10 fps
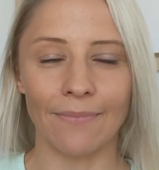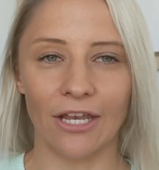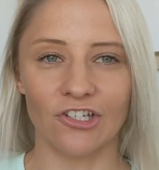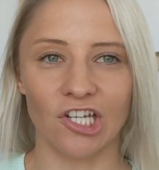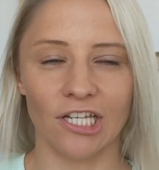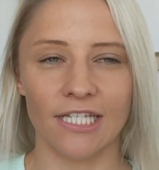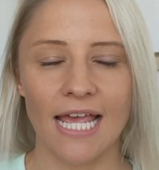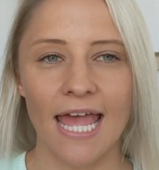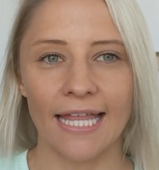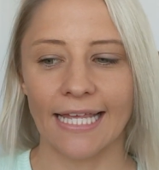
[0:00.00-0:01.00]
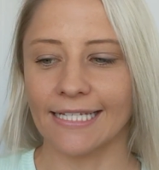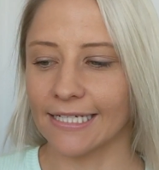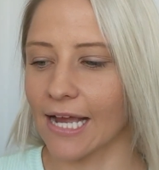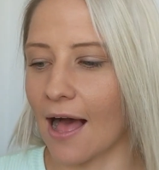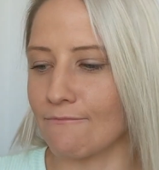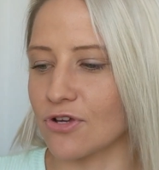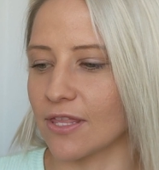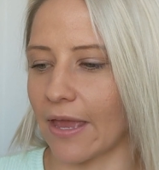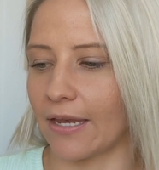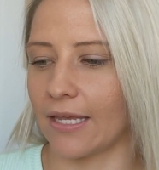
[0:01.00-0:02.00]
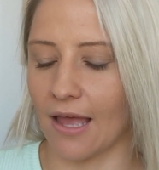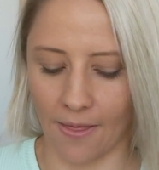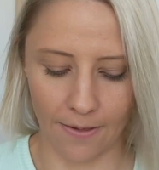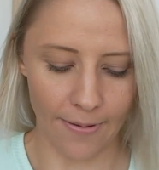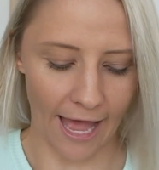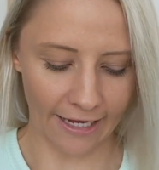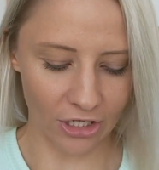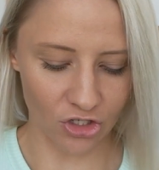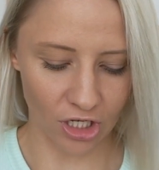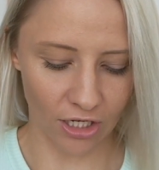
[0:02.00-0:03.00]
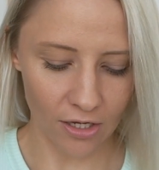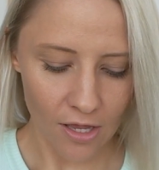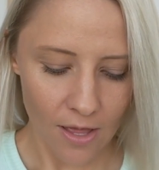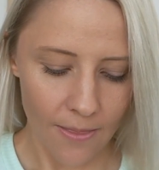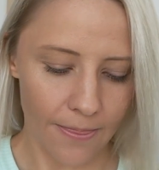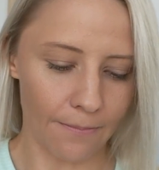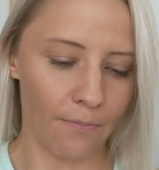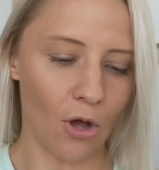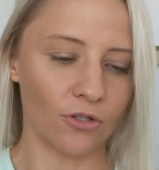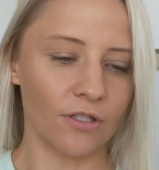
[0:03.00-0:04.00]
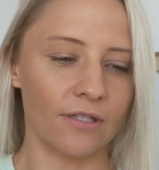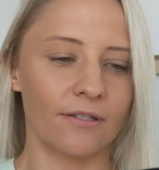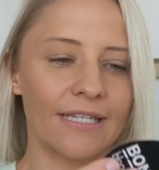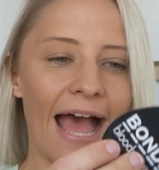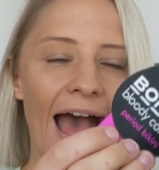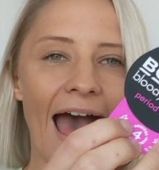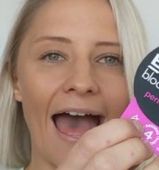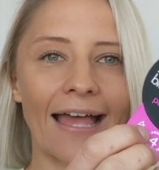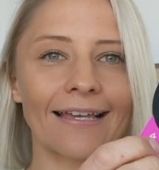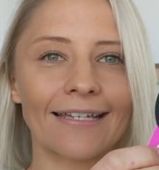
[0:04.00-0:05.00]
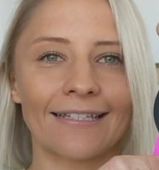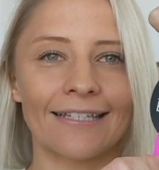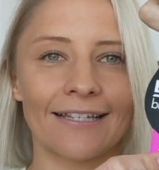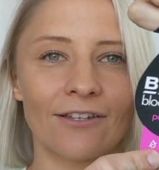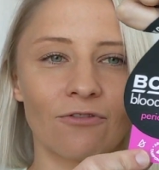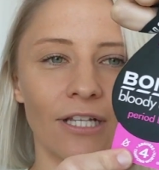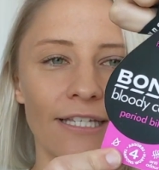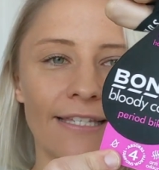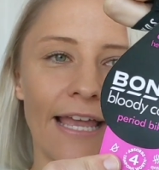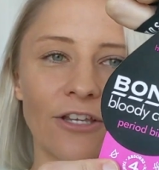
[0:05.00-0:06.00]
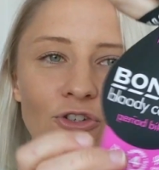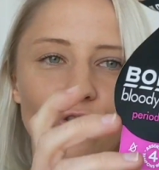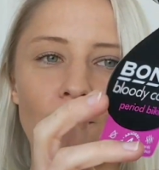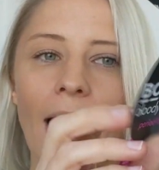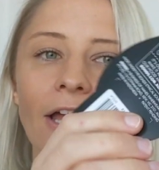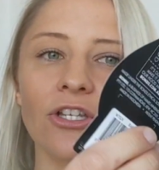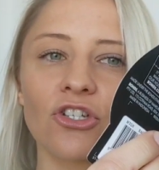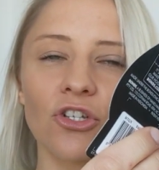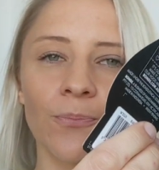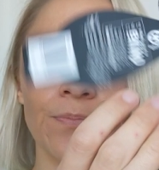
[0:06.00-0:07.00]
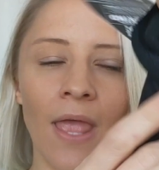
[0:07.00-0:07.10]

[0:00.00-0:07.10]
I mentioned, they didn't come with any other packaging. The BONDS tag, it doesn't really say too much.